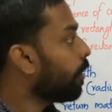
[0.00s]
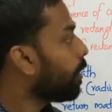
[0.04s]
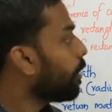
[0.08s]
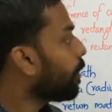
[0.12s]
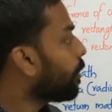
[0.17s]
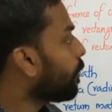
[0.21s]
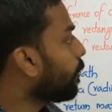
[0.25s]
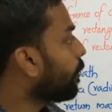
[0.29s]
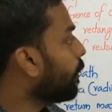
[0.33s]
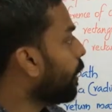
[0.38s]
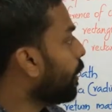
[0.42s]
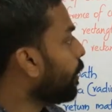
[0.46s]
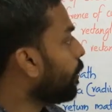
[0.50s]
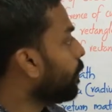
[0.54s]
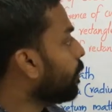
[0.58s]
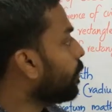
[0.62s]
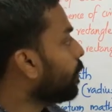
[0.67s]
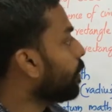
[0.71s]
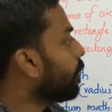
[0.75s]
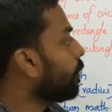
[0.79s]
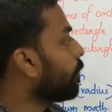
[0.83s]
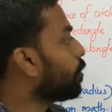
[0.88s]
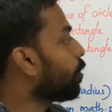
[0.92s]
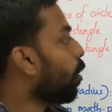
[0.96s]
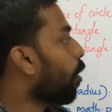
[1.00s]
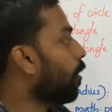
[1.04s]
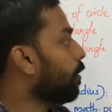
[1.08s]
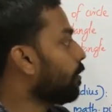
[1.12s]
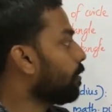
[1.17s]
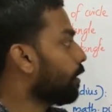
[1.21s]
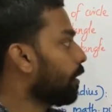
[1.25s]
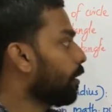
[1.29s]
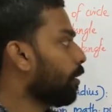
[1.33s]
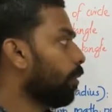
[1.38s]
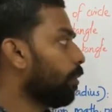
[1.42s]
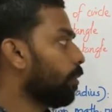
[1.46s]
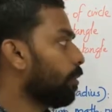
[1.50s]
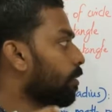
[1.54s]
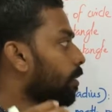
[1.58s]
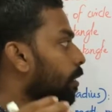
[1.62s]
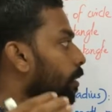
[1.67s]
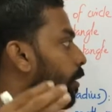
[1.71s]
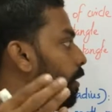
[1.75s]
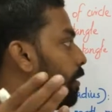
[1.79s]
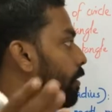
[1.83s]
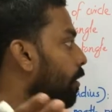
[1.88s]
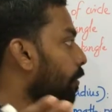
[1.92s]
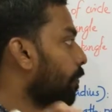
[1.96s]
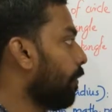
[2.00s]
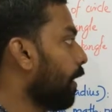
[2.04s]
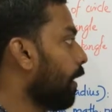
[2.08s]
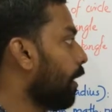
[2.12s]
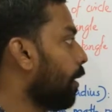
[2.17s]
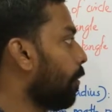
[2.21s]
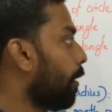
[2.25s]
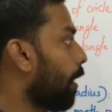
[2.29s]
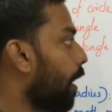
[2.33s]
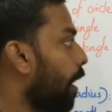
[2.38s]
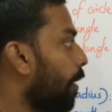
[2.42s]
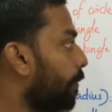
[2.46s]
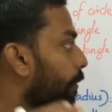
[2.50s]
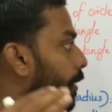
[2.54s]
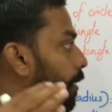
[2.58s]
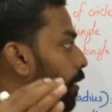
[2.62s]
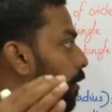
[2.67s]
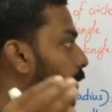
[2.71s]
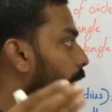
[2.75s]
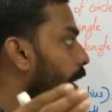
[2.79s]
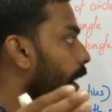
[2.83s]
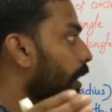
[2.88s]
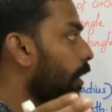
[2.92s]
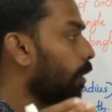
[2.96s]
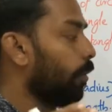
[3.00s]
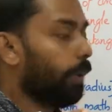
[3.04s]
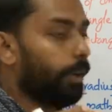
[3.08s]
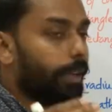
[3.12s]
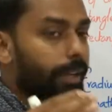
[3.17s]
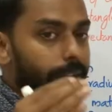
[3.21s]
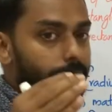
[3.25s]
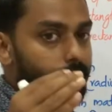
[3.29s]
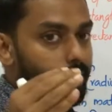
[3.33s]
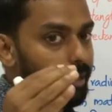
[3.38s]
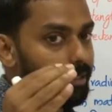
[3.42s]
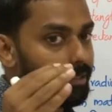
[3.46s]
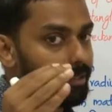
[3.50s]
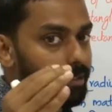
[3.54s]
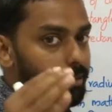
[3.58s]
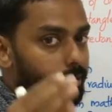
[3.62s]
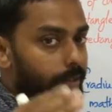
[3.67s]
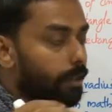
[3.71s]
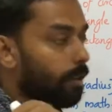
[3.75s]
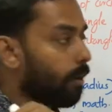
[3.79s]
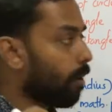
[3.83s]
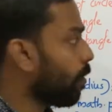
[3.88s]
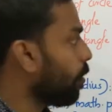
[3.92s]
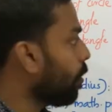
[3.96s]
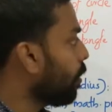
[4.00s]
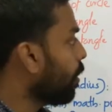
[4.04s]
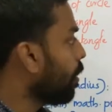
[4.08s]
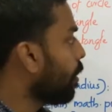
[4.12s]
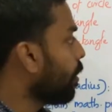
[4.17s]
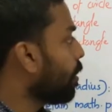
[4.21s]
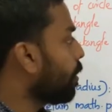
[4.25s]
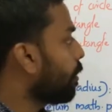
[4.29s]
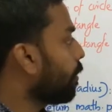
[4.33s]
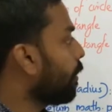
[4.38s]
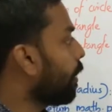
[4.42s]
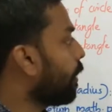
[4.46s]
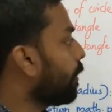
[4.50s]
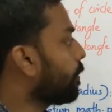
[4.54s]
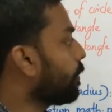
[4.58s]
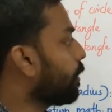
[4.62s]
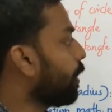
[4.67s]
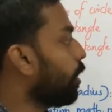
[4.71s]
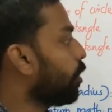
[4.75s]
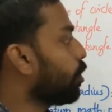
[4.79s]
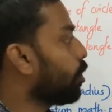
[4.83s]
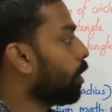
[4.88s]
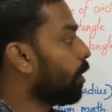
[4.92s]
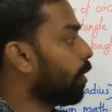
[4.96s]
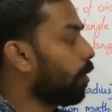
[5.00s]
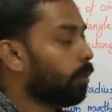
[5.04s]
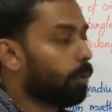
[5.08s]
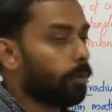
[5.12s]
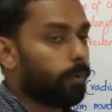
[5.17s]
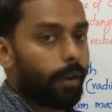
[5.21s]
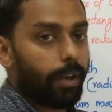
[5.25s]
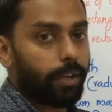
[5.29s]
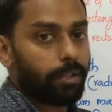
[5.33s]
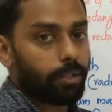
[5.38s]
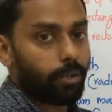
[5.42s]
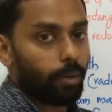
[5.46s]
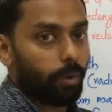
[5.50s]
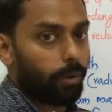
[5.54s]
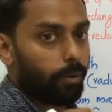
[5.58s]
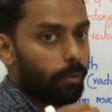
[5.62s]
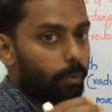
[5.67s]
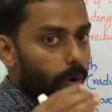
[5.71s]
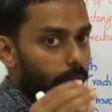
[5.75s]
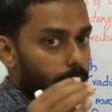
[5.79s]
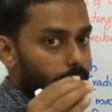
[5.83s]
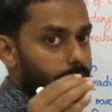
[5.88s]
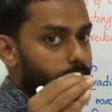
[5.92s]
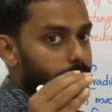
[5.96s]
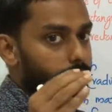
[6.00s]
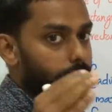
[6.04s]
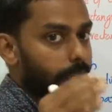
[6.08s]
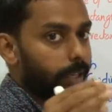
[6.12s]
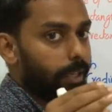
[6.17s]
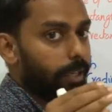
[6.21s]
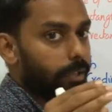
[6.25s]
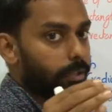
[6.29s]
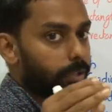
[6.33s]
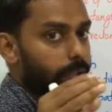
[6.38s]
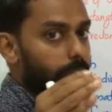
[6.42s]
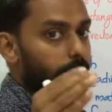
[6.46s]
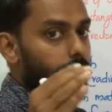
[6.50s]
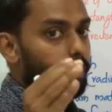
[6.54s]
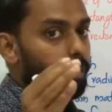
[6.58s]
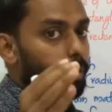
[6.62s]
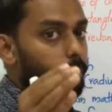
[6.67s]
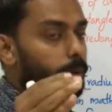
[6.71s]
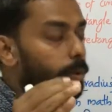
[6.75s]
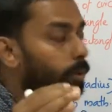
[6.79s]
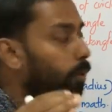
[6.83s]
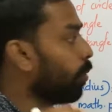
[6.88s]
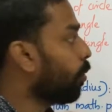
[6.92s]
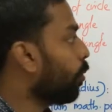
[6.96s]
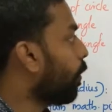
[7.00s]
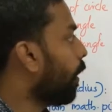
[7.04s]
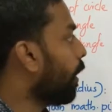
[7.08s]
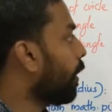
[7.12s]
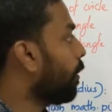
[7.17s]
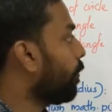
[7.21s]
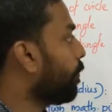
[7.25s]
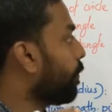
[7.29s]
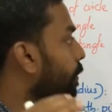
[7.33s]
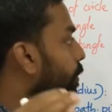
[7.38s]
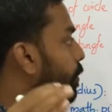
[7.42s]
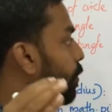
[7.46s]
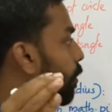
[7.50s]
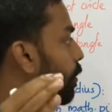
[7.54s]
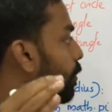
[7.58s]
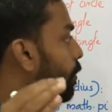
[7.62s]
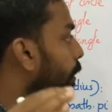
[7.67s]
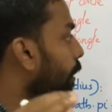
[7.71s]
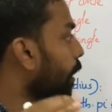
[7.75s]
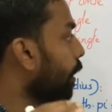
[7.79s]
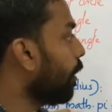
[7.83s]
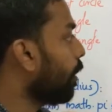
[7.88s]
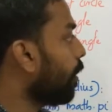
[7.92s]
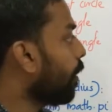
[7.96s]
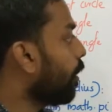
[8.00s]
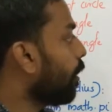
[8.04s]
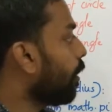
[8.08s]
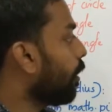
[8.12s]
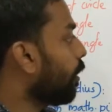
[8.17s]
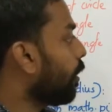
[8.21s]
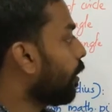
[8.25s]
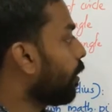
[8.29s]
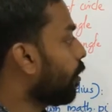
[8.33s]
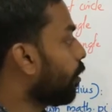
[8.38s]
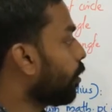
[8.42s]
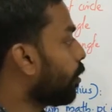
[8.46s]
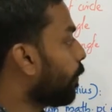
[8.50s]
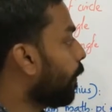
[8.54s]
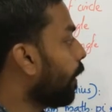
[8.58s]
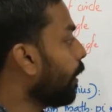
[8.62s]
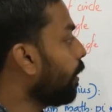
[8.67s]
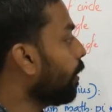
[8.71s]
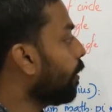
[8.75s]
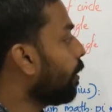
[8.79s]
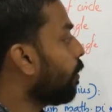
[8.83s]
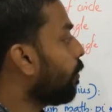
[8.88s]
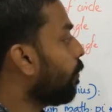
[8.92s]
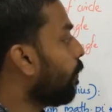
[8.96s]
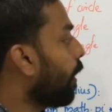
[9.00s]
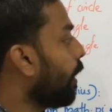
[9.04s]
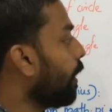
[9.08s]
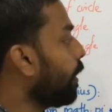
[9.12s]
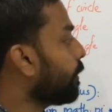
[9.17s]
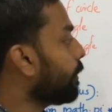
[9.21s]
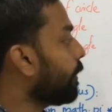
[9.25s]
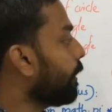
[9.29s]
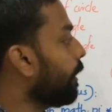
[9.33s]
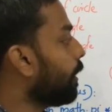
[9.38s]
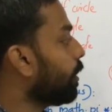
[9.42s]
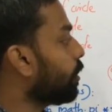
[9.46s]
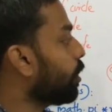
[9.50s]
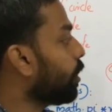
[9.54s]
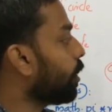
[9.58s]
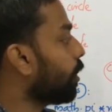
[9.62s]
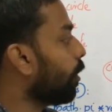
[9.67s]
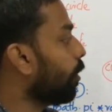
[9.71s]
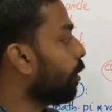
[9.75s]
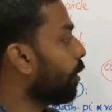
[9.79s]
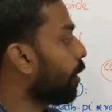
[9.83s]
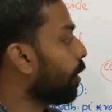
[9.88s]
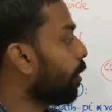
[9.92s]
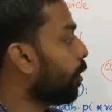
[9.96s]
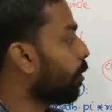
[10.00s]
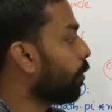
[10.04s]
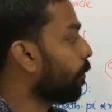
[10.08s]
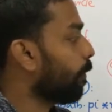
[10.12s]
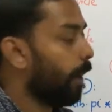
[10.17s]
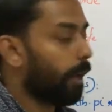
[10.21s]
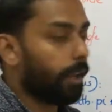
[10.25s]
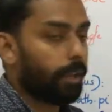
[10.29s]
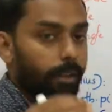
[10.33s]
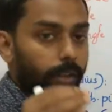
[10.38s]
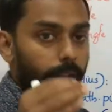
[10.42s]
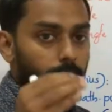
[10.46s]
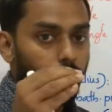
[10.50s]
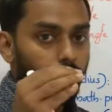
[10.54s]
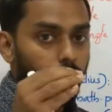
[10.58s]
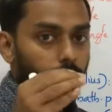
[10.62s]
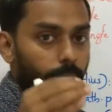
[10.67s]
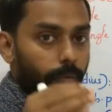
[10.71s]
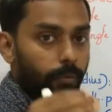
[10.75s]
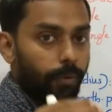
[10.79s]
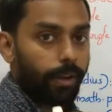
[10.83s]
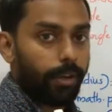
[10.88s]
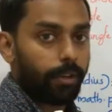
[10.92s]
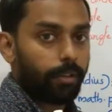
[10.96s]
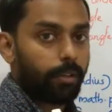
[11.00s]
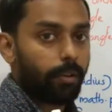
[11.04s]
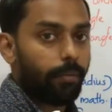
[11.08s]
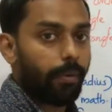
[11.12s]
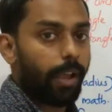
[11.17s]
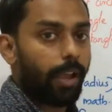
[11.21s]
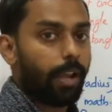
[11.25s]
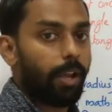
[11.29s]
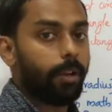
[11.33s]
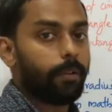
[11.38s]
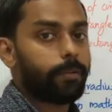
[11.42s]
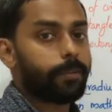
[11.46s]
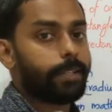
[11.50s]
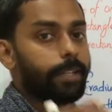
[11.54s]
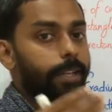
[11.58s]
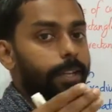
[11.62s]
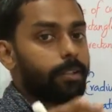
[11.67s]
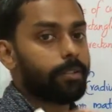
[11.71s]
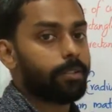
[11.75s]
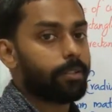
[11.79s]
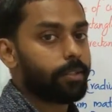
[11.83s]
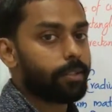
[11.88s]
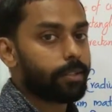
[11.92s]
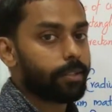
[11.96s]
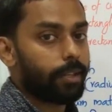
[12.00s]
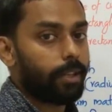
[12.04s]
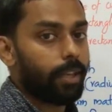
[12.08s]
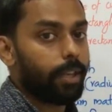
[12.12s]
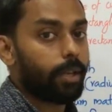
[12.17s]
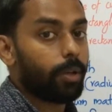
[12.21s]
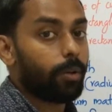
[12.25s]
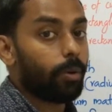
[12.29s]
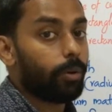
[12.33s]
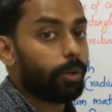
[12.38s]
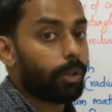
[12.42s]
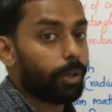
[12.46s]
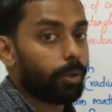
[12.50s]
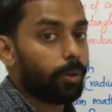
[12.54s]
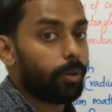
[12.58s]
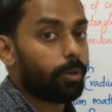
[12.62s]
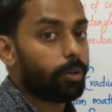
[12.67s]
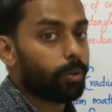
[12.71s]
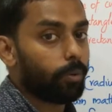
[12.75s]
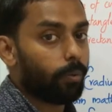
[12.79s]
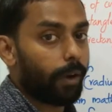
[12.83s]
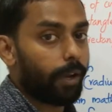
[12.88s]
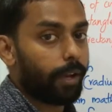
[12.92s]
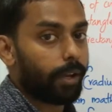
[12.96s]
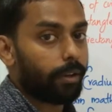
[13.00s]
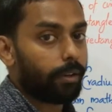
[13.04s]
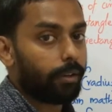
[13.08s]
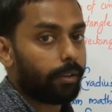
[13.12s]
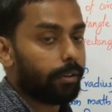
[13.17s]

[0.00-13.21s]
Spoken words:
Then choice equal to 0, it's a variable having the value initialized as 0. Then ch equal to y, ch equal to y for choice. Okay, equal to y, while ch equal to y, when the value of ch is equal to y,